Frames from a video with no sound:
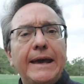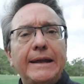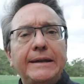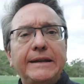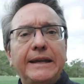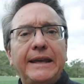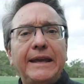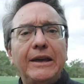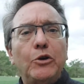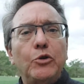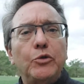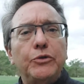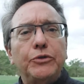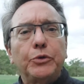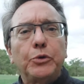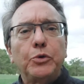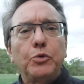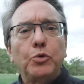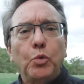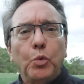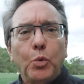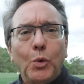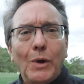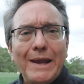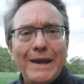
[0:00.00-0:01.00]
had to go
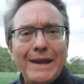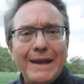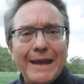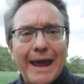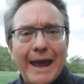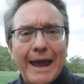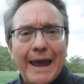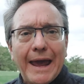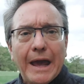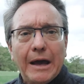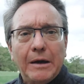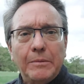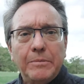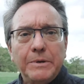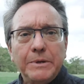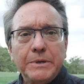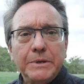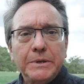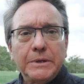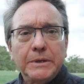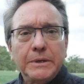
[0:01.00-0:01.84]
through rehab.